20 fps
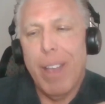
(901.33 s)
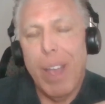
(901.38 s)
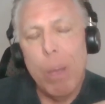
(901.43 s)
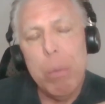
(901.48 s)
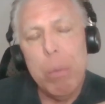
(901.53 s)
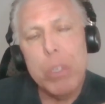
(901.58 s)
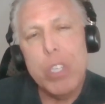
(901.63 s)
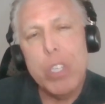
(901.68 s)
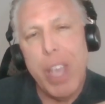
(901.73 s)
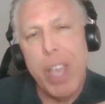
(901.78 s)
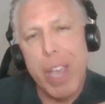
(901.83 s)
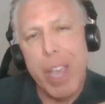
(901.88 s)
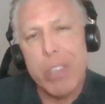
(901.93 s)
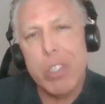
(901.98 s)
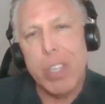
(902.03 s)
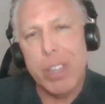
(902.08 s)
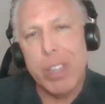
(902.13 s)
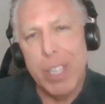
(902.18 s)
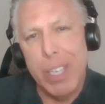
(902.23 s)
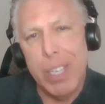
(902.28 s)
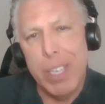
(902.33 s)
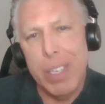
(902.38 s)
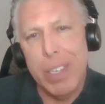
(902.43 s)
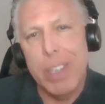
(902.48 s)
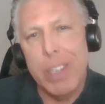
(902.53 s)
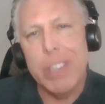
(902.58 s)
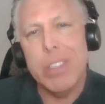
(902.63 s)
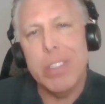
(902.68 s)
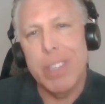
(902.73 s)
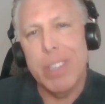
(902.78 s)
"How much
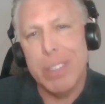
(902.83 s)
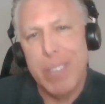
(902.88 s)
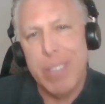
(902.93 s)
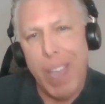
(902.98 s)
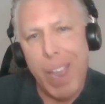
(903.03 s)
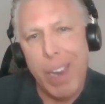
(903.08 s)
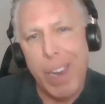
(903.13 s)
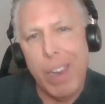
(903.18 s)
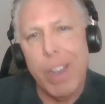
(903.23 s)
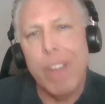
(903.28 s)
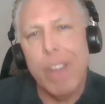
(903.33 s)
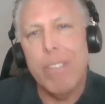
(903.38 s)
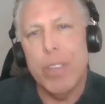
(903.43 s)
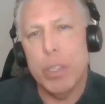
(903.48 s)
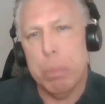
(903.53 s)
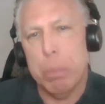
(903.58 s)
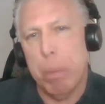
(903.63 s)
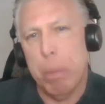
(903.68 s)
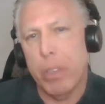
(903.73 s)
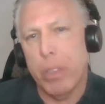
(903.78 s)
gasoline is in the tank of this